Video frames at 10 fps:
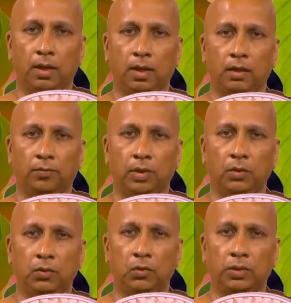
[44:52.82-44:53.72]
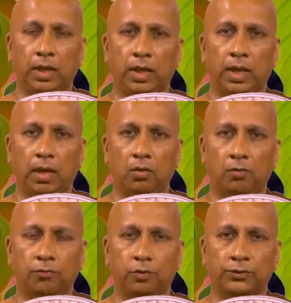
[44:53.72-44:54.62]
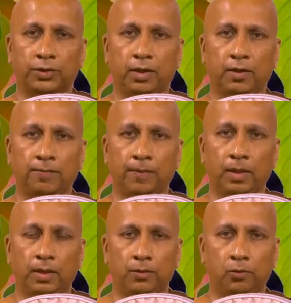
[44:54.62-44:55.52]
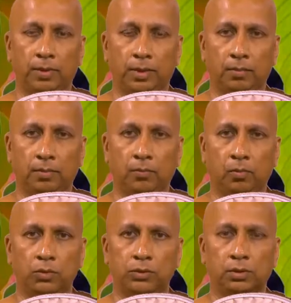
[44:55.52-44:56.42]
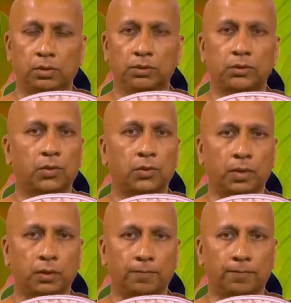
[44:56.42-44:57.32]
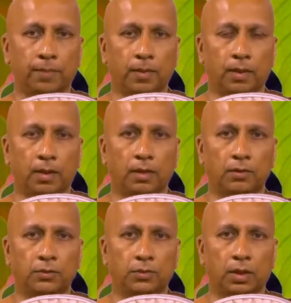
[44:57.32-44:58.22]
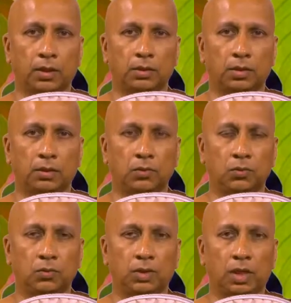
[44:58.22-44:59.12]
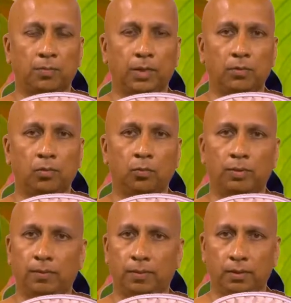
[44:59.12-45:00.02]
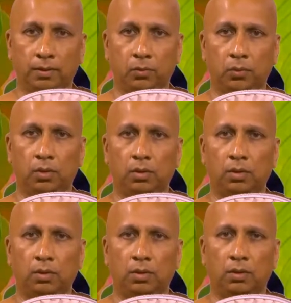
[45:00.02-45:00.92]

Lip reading: And when you take care of yourself, you become emotionally stronger, and so that you could help many more people in the world.